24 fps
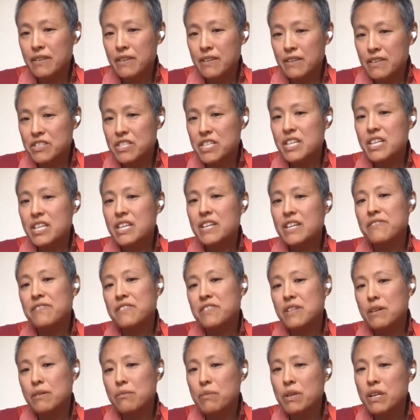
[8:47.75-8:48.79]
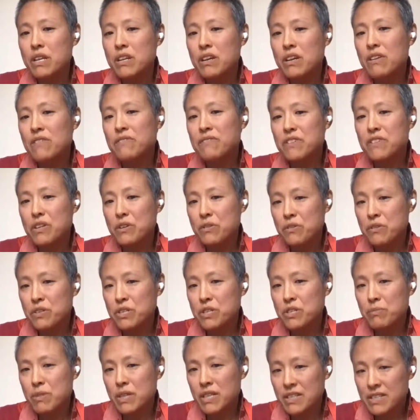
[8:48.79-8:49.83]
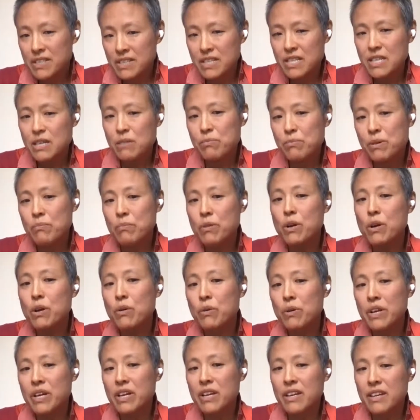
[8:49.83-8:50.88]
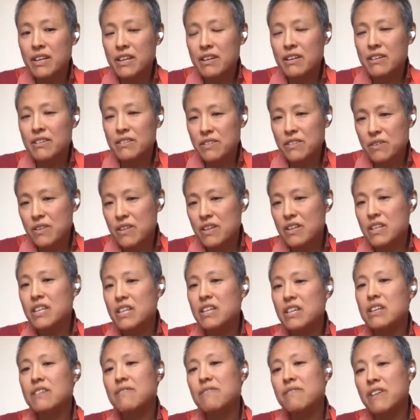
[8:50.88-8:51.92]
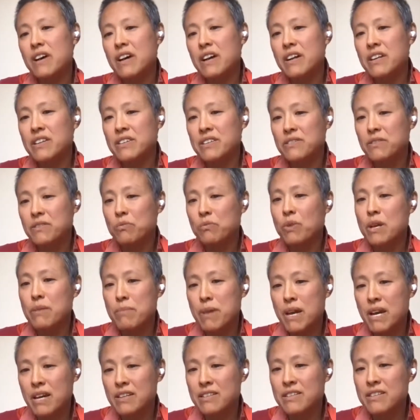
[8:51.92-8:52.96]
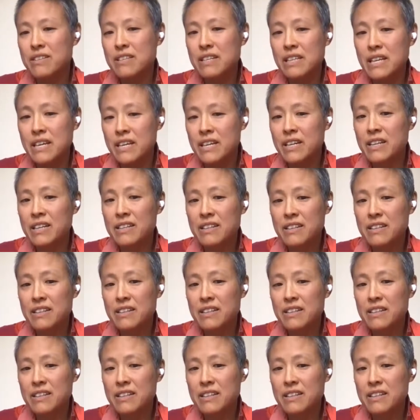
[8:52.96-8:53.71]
She gives him enough nourishment to keep him going so that he can find his way back to the light.